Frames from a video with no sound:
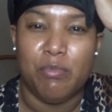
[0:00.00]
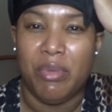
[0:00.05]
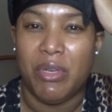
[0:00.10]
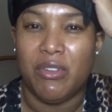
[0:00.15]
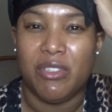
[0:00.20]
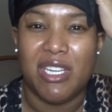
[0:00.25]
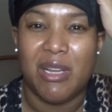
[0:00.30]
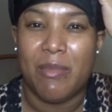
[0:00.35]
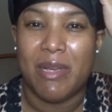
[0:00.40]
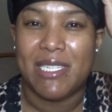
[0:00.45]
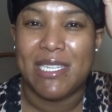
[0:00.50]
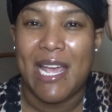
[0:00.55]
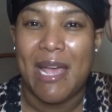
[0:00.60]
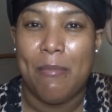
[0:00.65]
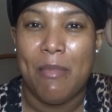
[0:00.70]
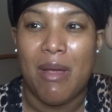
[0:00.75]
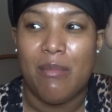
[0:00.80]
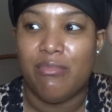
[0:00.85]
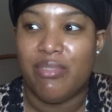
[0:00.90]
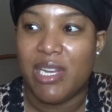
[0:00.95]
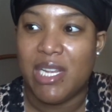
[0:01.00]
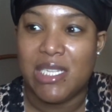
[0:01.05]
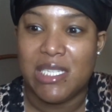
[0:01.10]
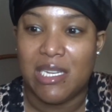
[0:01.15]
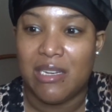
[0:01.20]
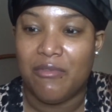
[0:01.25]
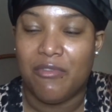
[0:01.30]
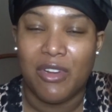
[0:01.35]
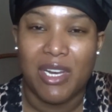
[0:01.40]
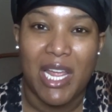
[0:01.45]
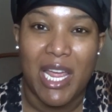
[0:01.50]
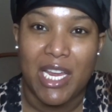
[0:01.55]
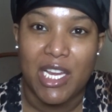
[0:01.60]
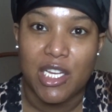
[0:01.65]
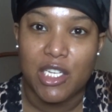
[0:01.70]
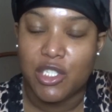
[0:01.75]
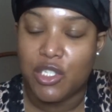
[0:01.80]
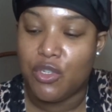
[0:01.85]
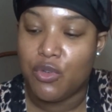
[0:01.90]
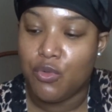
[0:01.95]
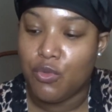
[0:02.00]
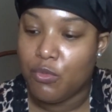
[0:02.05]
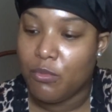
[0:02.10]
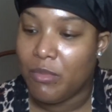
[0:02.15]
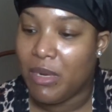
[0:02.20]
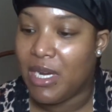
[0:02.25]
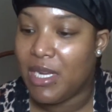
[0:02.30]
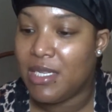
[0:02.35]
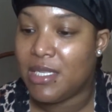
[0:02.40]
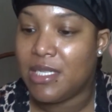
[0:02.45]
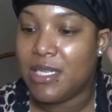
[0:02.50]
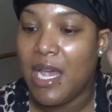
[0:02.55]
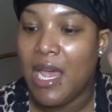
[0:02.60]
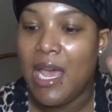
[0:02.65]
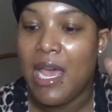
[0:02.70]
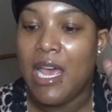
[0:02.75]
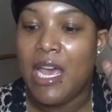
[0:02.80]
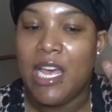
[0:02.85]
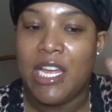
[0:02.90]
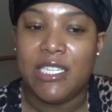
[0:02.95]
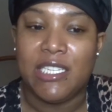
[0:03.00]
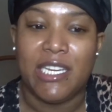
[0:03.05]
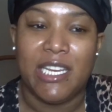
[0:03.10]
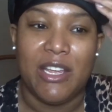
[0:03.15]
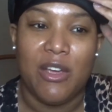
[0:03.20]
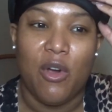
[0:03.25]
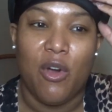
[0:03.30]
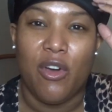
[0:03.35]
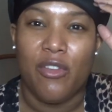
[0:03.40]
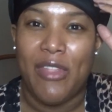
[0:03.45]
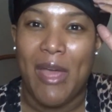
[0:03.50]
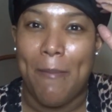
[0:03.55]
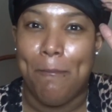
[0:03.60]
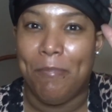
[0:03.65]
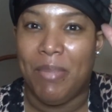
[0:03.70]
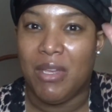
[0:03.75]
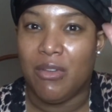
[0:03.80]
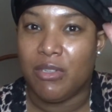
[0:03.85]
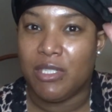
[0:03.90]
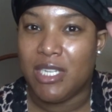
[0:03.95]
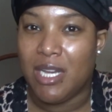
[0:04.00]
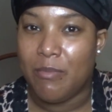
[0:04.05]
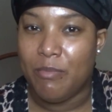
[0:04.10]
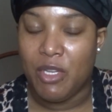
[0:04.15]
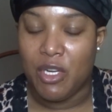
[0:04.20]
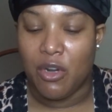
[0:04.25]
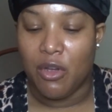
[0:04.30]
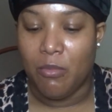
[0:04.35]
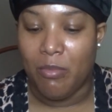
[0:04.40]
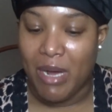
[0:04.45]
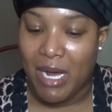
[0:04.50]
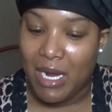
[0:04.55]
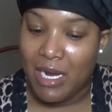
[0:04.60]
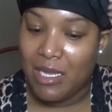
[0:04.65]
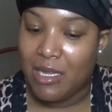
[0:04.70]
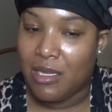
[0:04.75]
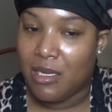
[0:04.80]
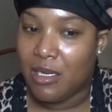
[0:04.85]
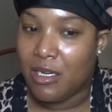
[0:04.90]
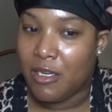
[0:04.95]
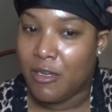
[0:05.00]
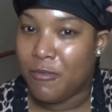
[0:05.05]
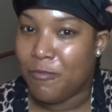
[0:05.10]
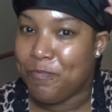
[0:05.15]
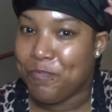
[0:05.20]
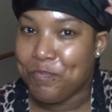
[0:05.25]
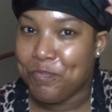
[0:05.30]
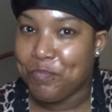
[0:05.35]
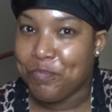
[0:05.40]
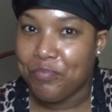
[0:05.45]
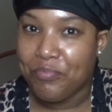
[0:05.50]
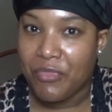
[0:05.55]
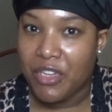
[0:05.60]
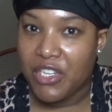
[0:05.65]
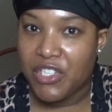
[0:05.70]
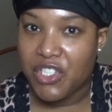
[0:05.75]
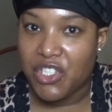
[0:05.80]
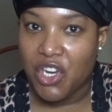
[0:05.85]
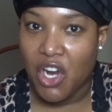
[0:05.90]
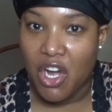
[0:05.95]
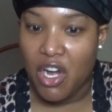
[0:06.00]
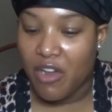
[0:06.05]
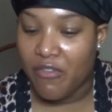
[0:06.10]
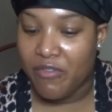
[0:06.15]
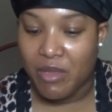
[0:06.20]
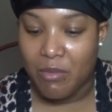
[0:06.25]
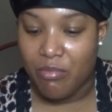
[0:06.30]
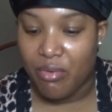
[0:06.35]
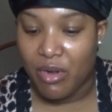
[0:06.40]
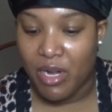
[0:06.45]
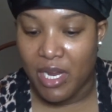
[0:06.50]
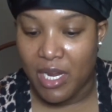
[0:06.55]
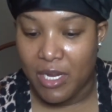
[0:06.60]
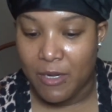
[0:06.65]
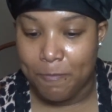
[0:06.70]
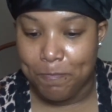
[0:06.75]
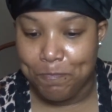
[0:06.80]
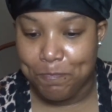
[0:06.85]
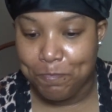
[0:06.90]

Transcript: buildup because I had my braids in for like 2 months, to get all that buildup by the start of the braid.